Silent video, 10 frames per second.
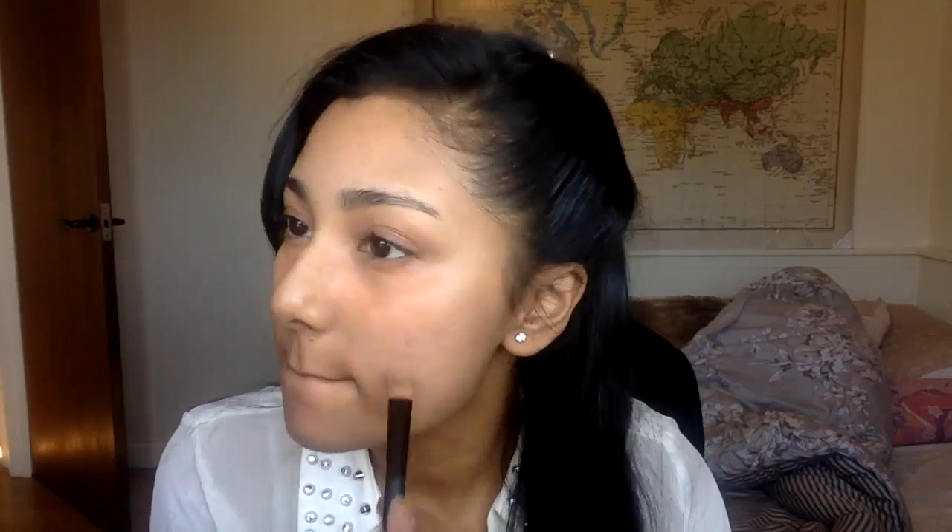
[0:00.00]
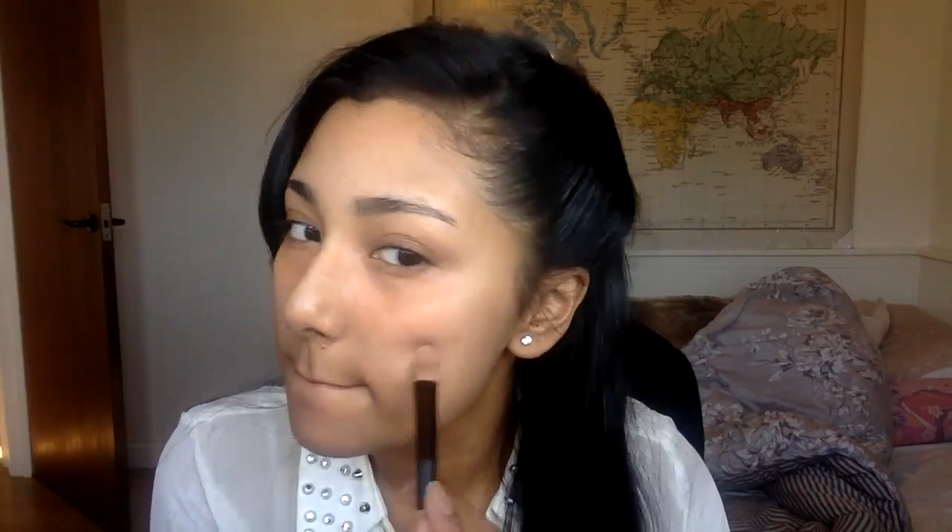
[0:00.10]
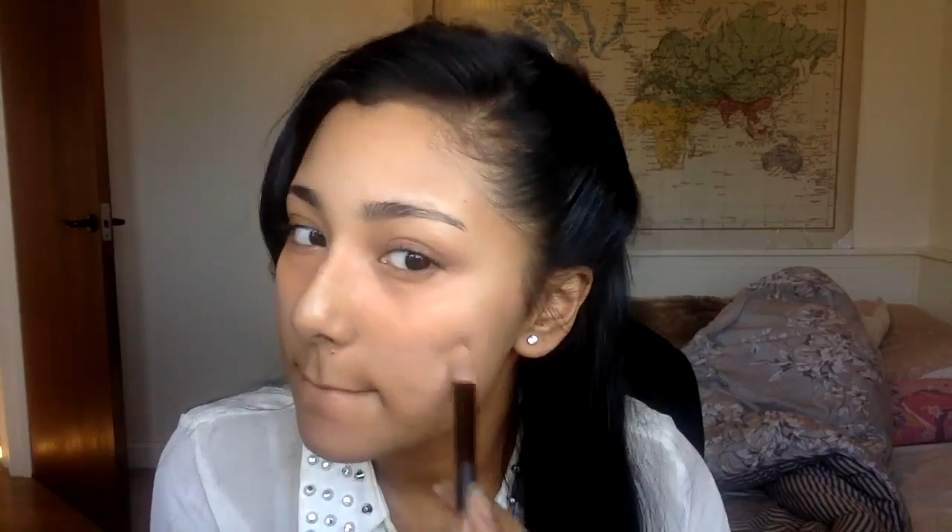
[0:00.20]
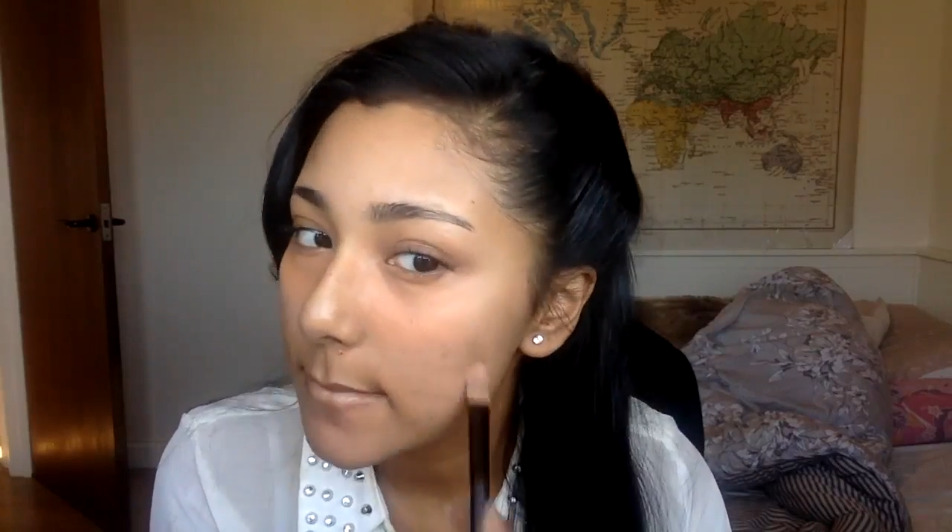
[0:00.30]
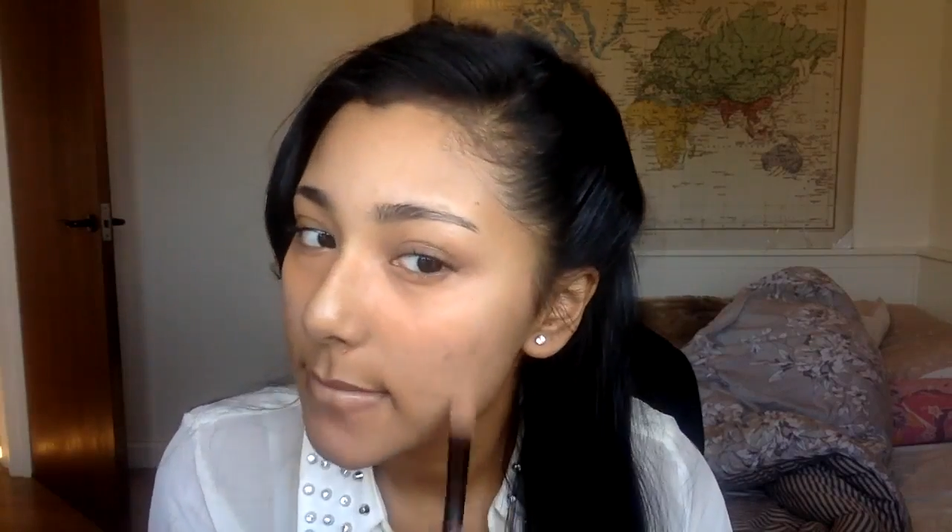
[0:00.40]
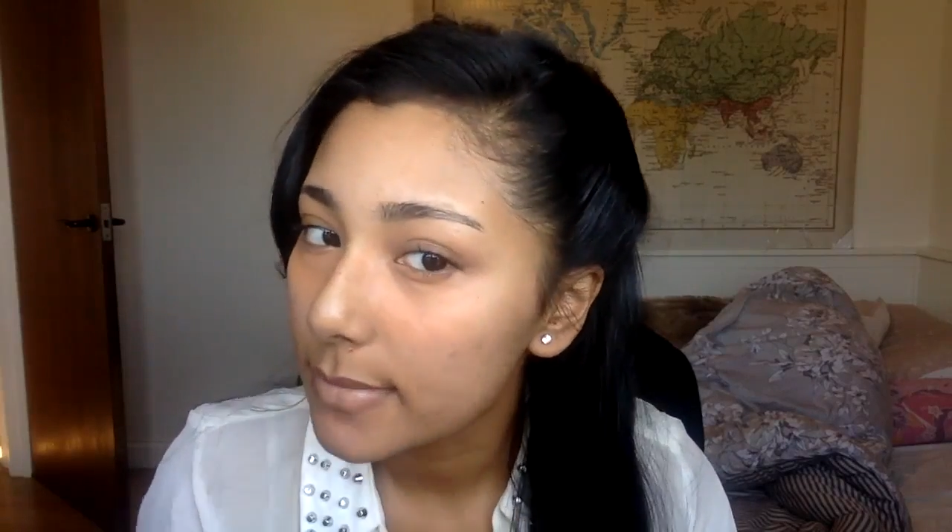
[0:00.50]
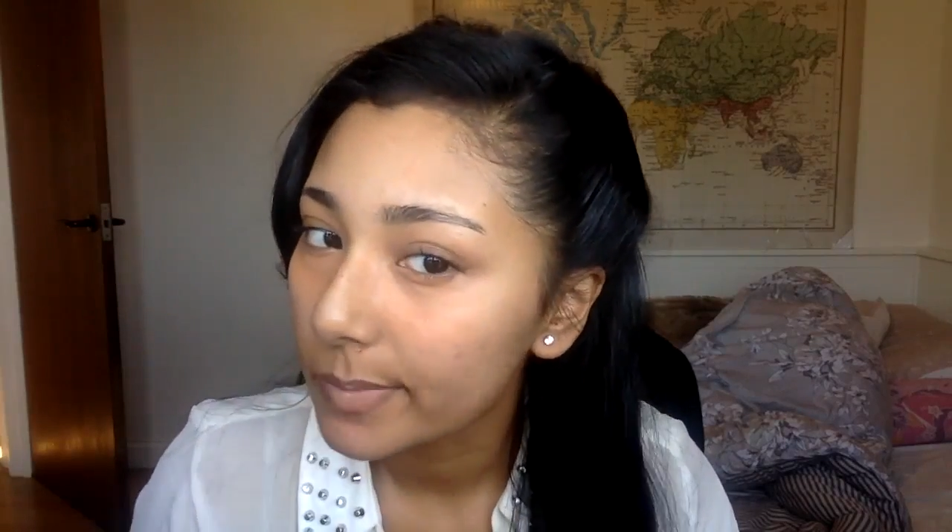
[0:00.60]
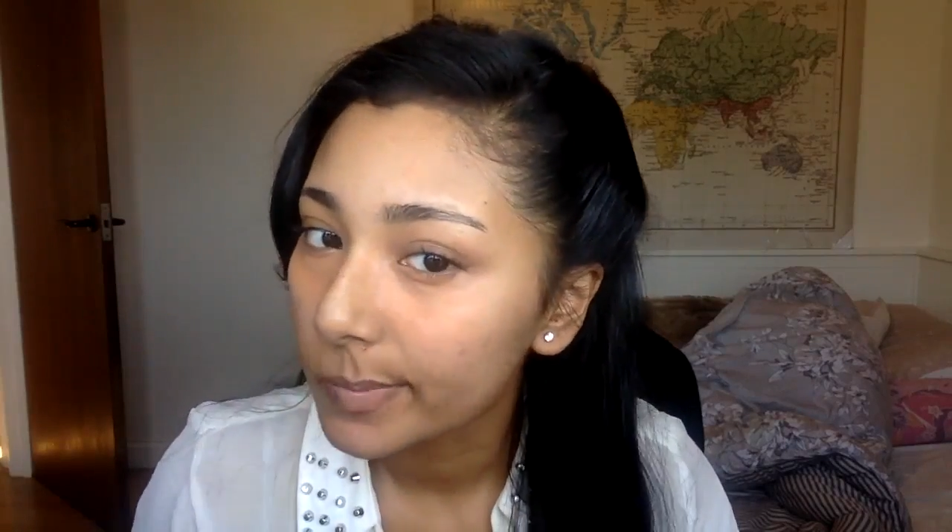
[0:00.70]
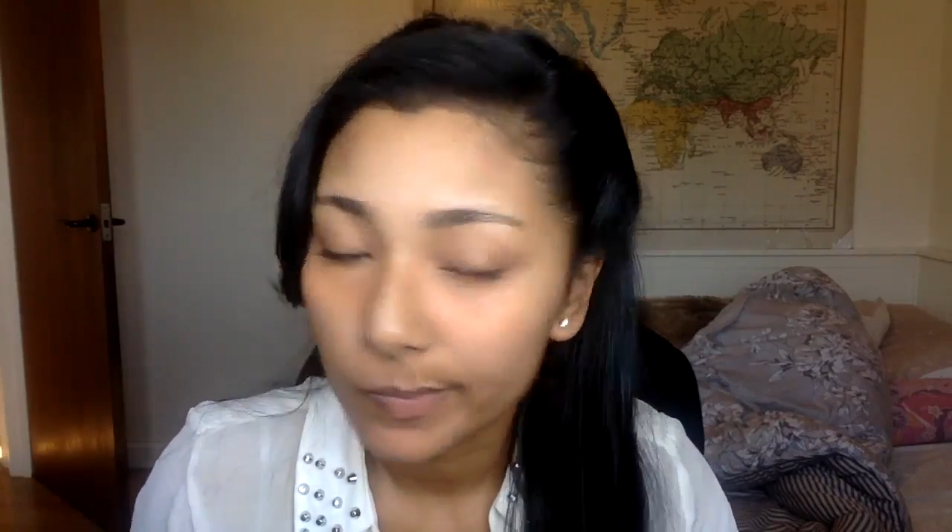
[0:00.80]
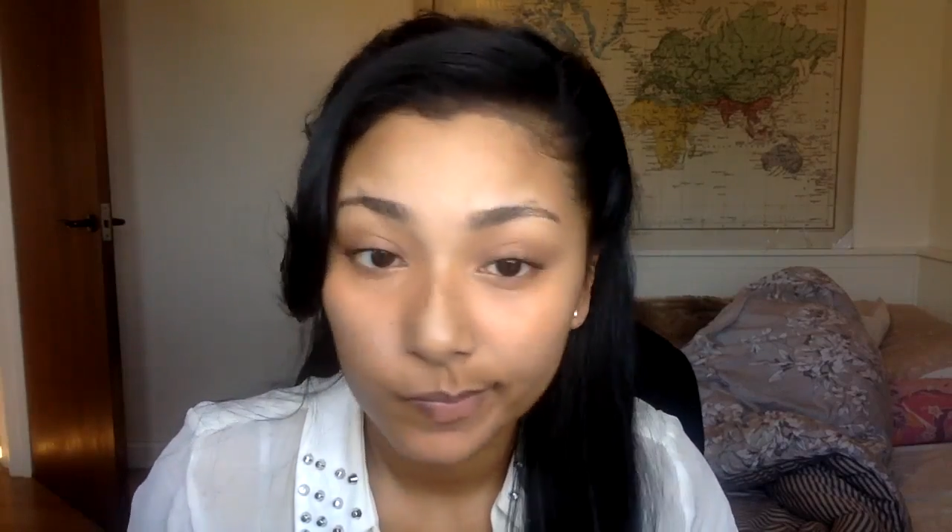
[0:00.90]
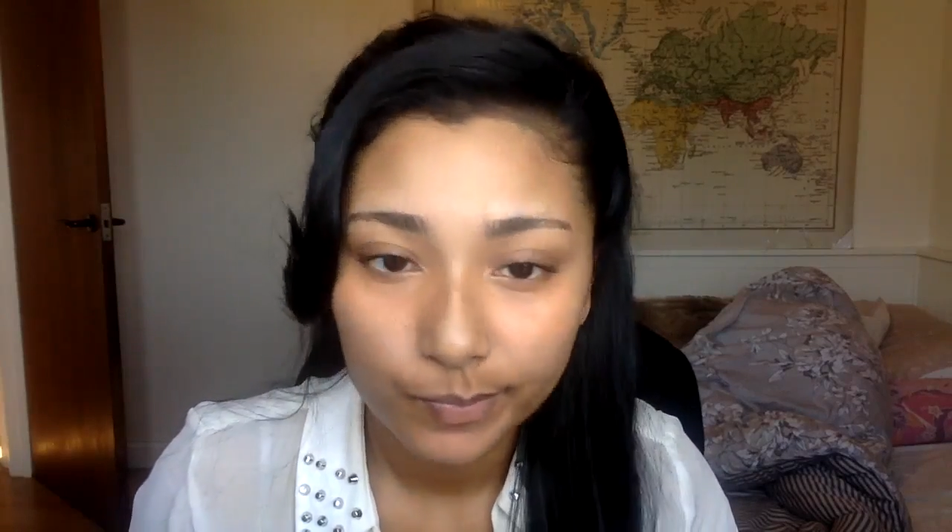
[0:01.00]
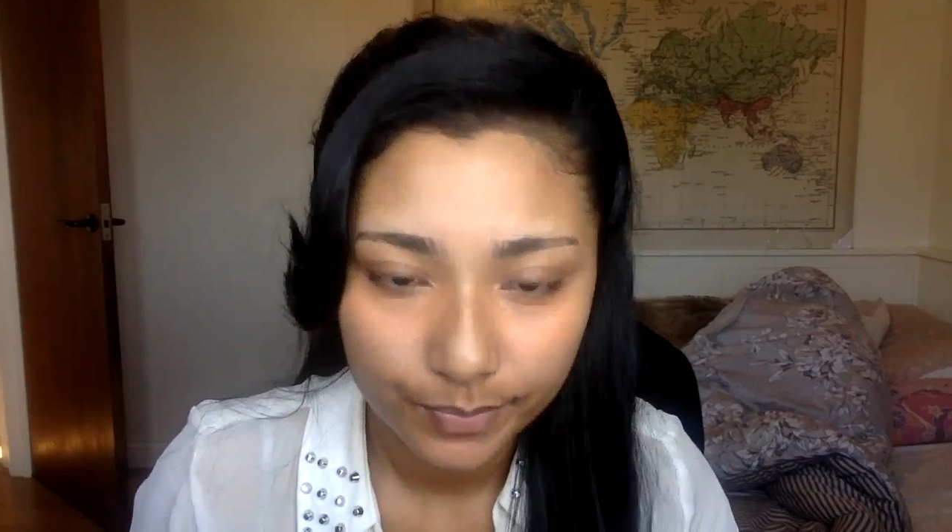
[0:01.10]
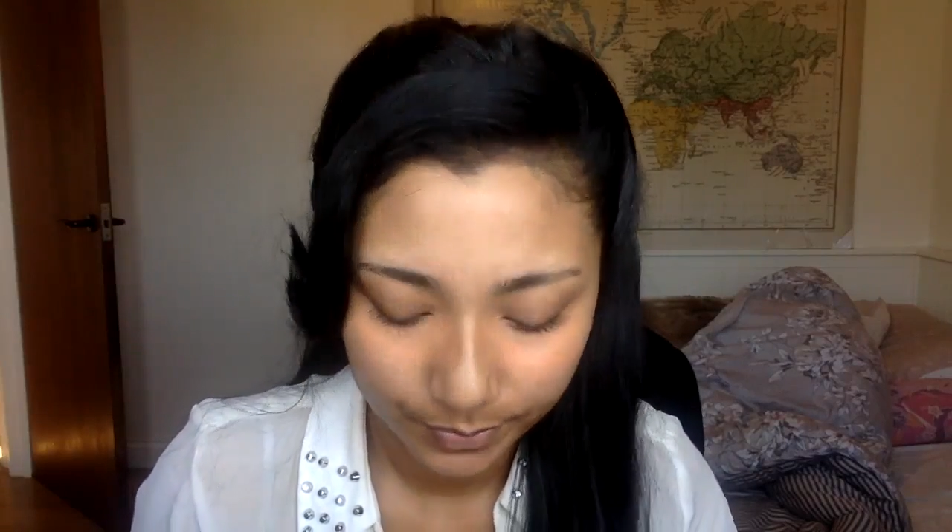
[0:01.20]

to make it seamless.